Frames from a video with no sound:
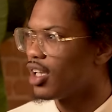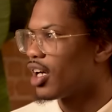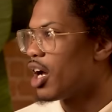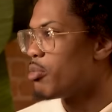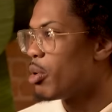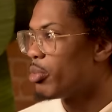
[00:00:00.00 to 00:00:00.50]
Like,
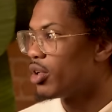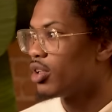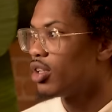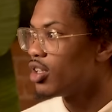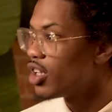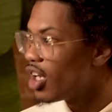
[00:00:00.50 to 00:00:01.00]
I remember
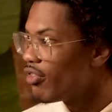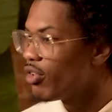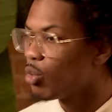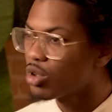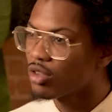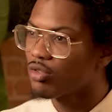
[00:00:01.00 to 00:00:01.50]
if it
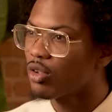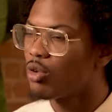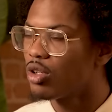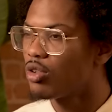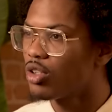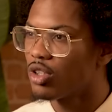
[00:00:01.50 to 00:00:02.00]
wasn't for
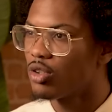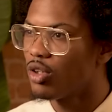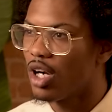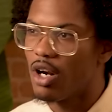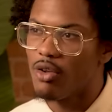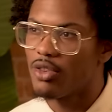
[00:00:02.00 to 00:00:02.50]
going door to
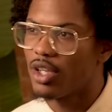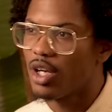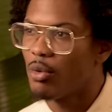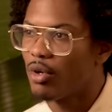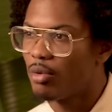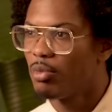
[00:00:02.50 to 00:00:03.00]
door, I don't think
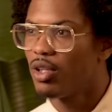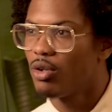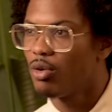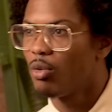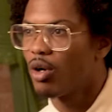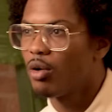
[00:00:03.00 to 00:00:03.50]
I would have been
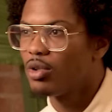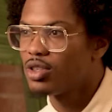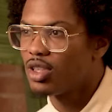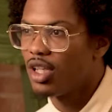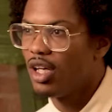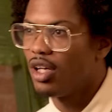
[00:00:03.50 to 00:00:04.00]
doing what I was
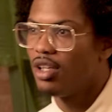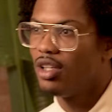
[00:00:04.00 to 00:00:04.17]
today.